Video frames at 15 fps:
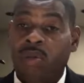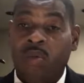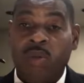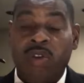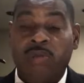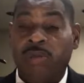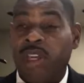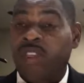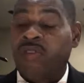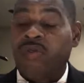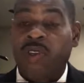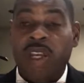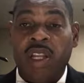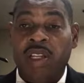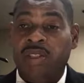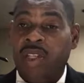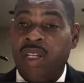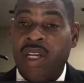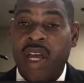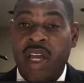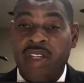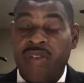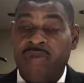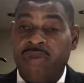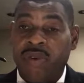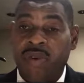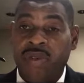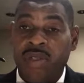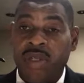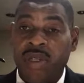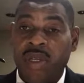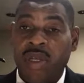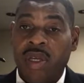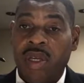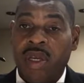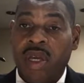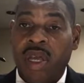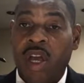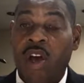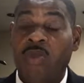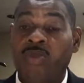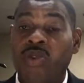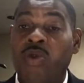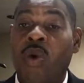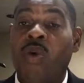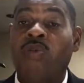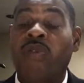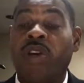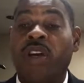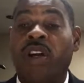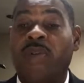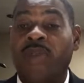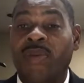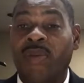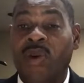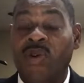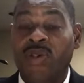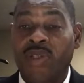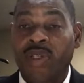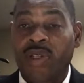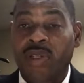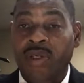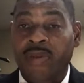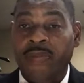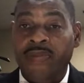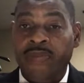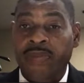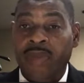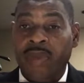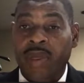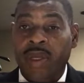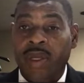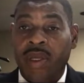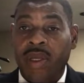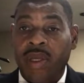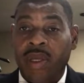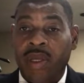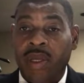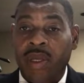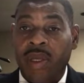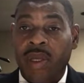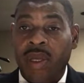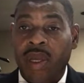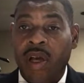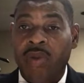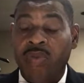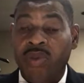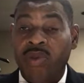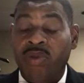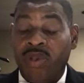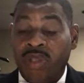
with mixed feelings and controversy, help you overcome emotions, help you